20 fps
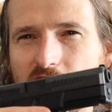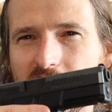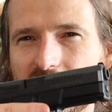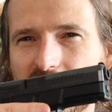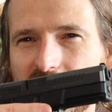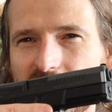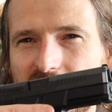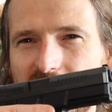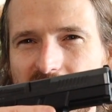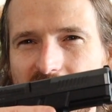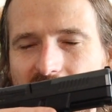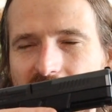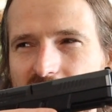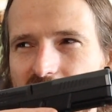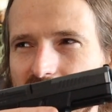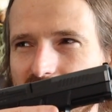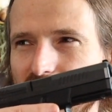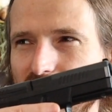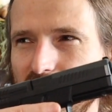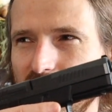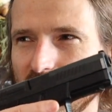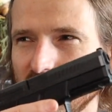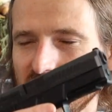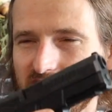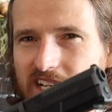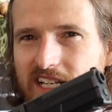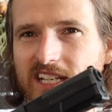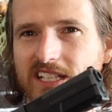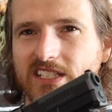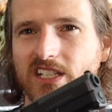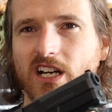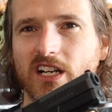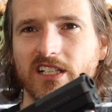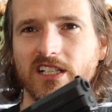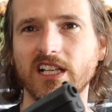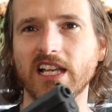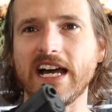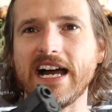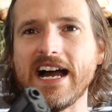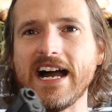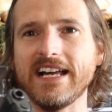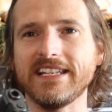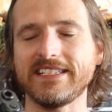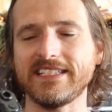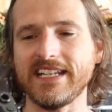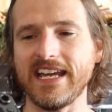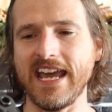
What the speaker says: It just feels like it's on glass.